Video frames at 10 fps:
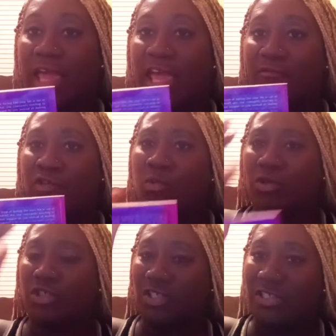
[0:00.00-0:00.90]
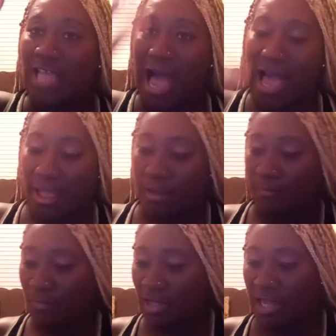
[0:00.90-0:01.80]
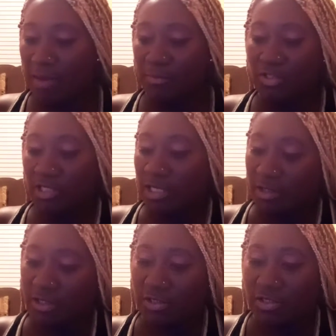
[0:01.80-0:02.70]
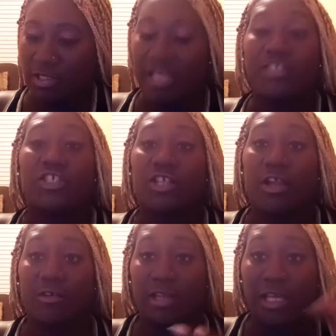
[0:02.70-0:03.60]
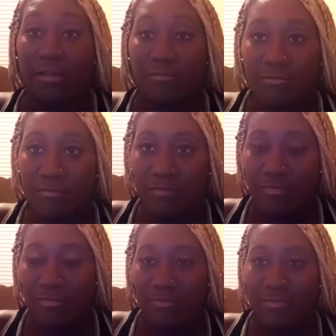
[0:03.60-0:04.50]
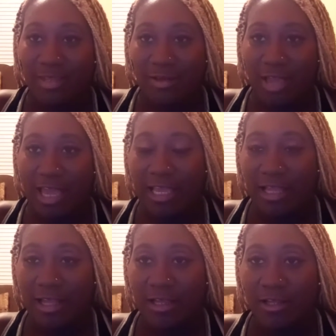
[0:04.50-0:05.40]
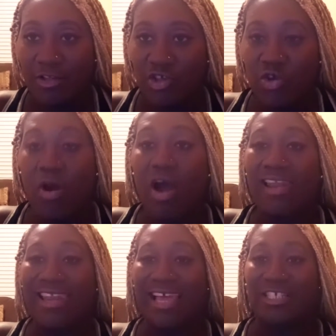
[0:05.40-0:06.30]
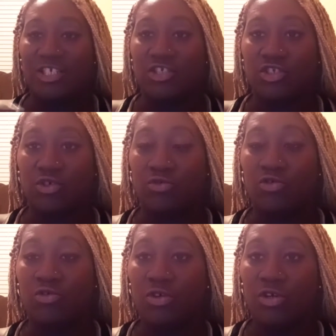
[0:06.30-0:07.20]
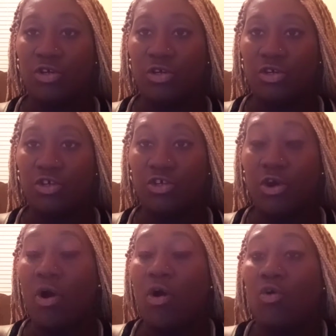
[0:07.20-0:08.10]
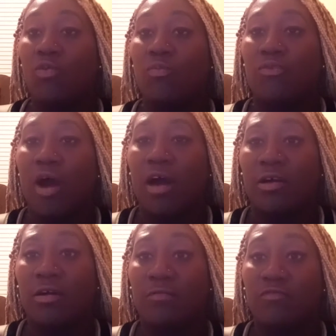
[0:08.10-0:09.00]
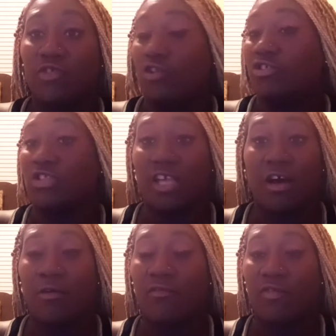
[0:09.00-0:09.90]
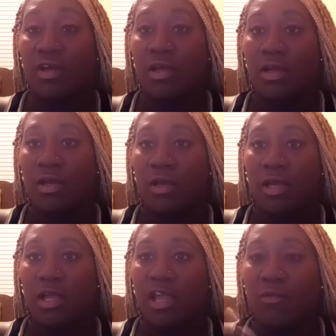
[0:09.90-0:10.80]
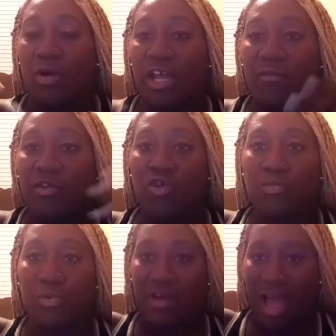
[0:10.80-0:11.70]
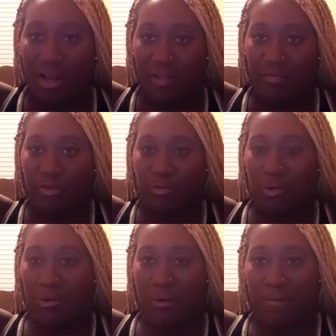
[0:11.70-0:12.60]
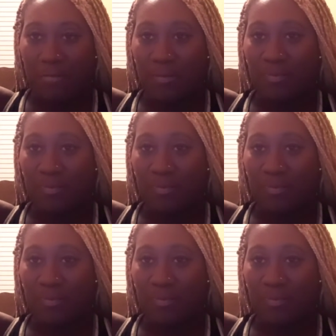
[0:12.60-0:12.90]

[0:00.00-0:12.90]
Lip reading: if you was to die, and I'm going to say this legendarily, okay? You are a legend to your own product, yourself, and whatever you put out in this world.